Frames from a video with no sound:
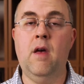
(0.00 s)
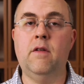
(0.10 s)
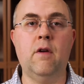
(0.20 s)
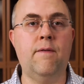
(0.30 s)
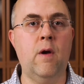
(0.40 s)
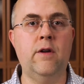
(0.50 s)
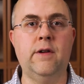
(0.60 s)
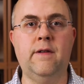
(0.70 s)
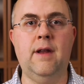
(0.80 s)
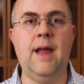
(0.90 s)
So if you're
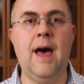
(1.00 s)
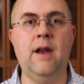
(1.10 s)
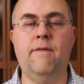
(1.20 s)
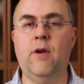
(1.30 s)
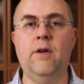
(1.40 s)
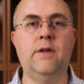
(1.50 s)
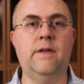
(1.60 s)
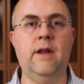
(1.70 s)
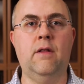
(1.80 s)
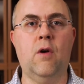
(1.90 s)
interested in that, if you're
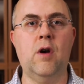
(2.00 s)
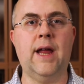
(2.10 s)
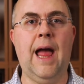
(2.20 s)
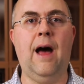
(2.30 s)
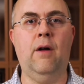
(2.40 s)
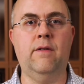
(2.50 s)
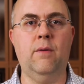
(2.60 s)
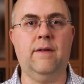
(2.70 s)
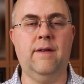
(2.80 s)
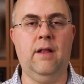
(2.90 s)
interested in learning how to
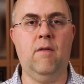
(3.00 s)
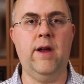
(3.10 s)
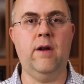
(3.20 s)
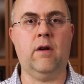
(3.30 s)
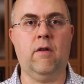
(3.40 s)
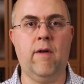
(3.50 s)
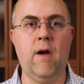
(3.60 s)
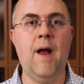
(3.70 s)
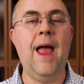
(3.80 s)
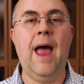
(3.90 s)
accelerate your
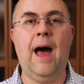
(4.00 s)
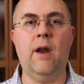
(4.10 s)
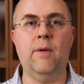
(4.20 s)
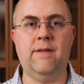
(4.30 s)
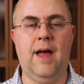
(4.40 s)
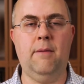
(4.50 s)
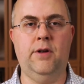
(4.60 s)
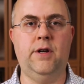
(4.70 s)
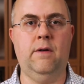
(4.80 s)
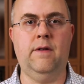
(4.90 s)
career, how to
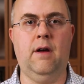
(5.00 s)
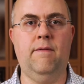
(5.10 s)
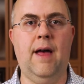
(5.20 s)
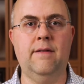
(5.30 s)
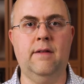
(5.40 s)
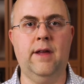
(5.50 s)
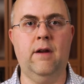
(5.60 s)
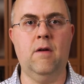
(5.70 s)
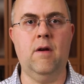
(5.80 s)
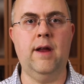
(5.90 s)
establish yourself as a
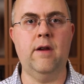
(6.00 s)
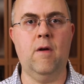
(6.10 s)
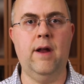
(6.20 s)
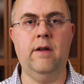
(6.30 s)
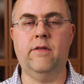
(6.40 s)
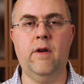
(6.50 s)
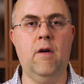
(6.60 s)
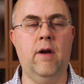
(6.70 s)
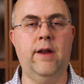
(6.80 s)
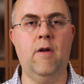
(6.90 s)
leader in your industry
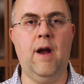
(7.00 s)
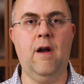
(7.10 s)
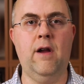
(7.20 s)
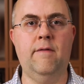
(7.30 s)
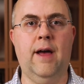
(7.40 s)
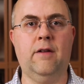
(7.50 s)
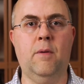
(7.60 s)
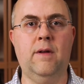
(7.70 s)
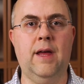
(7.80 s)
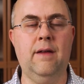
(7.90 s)
or in your area of
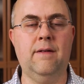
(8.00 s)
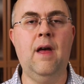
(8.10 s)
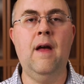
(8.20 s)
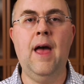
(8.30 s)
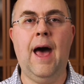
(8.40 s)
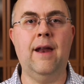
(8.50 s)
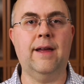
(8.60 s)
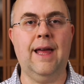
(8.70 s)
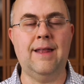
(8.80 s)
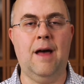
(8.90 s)
expertise, how to
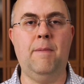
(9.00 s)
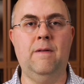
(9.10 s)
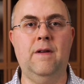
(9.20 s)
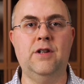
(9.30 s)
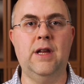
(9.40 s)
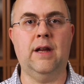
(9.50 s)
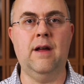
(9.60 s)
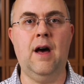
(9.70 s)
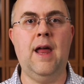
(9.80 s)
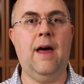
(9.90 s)
get that positioning
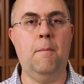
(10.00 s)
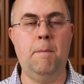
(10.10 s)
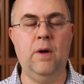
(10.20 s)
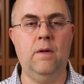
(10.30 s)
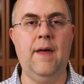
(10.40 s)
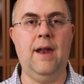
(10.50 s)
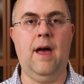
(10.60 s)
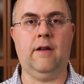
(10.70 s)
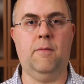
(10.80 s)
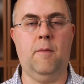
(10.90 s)
done, how to build that
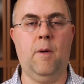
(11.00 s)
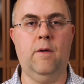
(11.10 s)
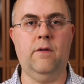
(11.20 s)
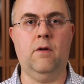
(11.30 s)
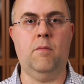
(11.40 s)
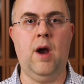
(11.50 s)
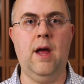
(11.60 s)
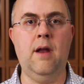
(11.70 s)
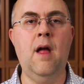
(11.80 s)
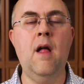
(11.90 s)
expert personal
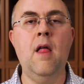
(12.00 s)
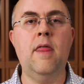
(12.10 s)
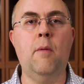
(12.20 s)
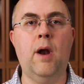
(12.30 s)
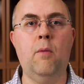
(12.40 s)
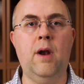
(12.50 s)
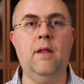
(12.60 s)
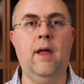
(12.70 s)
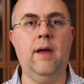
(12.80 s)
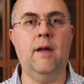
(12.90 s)
brand, then what I want
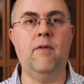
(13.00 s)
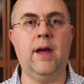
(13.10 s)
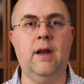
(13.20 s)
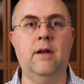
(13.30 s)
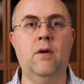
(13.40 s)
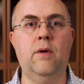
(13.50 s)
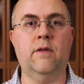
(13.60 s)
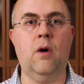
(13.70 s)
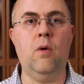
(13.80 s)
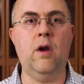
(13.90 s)
to invite you to do is
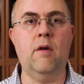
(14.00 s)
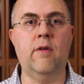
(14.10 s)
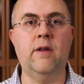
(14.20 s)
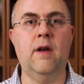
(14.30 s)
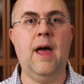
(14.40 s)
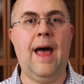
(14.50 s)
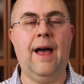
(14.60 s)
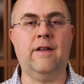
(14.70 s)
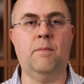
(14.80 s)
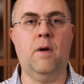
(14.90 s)
go on over to
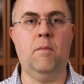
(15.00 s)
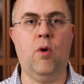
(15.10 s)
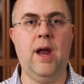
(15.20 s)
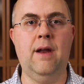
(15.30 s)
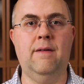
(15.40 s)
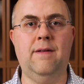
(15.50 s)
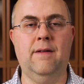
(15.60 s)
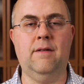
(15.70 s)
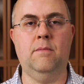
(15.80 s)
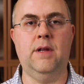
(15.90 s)

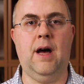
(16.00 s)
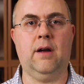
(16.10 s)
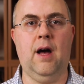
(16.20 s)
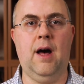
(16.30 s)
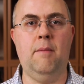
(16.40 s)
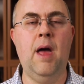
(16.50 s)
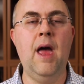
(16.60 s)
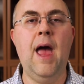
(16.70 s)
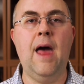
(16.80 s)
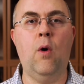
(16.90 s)
expertbrandsystem.com,
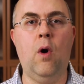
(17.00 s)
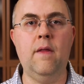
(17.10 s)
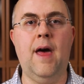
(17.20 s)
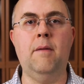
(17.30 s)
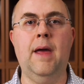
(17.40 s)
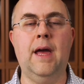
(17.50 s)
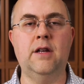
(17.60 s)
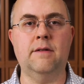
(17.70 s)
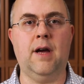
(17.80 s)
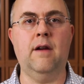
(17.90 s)
and on that page
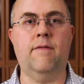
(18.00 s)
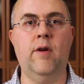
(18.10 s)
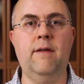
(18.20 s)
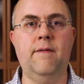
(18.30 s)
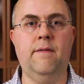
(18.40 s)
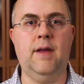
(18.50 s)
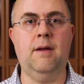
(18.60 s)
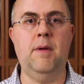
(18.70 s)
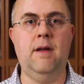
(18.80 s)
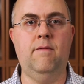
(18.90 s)
I've got a free
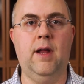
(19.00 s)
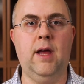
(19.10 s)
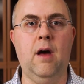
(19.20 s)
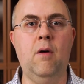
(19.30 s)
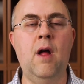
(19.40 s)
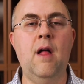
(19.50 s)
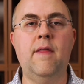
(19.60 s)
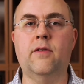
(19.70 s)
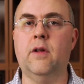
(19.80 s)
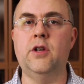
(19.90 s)
15-minute video
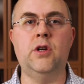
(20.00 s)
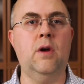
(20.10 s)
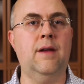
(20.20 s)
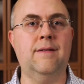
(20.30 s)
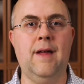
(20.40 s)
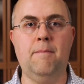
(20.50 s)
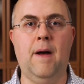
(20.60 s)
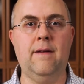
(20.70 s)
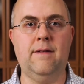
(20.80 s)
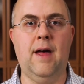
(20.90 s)
that's going to show you step
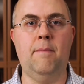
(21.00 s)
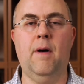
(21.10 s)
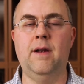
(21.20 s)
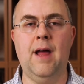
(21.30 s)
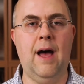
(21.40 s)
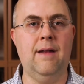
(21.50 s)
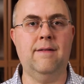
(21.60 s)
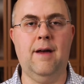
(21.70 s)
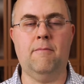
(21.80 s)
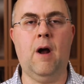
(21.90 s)
by step a
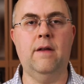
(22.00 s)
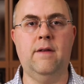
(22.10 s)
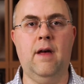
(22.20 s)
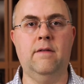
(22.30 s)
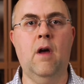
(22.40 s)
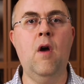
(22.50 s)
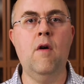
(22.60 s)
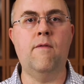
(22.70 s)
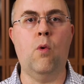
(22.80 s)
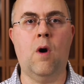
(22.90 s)
9-step process
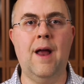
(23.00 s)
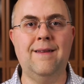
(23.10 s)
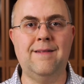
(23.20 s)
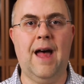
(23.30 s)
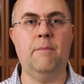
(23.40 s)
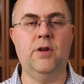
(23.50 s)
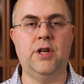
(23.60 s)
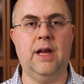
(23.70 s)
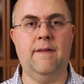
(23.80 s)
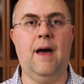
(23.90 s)
for
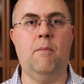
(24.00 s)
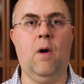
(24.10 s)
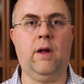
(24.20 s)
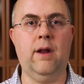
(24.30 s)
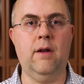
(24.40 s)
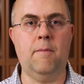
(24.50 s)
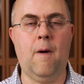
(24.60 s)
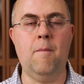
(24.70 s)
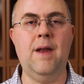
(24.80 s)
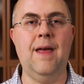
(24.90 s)
establishing that marketing
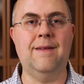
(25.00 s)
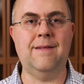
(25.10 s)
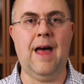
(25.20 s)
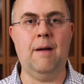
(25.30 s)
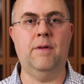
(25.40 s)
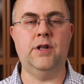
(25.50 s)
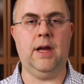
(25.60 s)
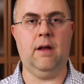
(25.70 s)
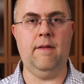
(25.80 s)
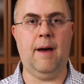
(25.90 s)
department,
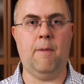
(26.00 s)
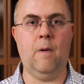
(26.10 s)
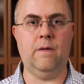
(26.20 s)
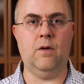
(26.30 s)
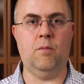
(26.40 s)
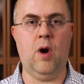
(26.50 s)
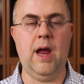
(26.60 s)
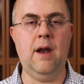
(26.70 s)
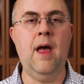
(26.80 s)
establishing that personal brand,